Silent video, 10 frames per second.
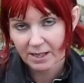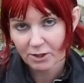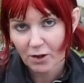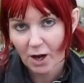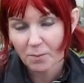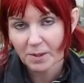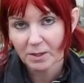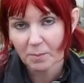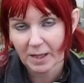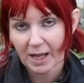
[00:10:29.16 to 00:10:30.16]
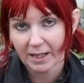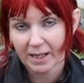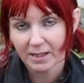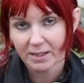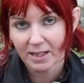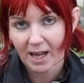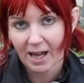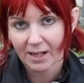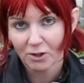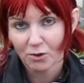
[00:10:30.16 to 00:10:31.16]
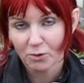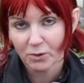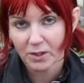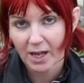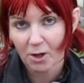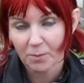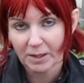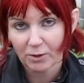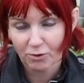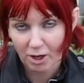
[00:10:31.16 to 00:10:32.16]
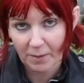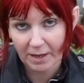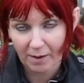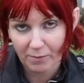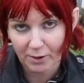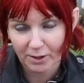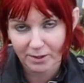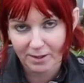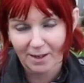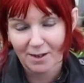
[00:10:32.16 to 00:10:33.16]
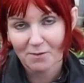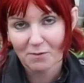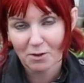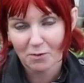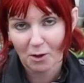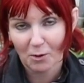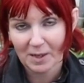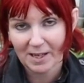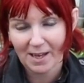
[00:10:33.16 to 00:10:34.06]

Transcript: You're helping the planet, and you're also helping your growing efforts for the following